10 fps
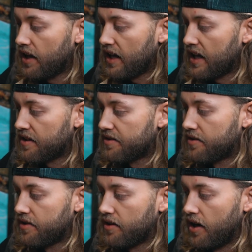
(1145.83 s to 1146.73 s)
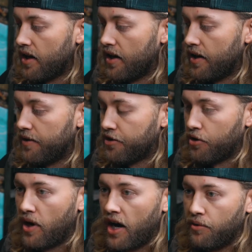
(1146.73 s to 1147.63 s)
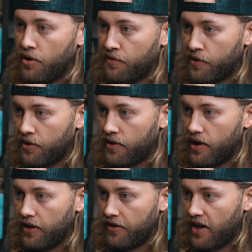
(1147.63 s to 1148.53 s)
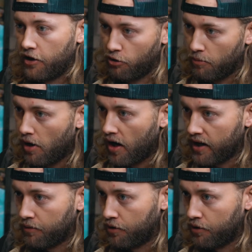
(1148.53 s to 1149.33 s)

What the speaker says: east to the Rhine River and the town of Remagen,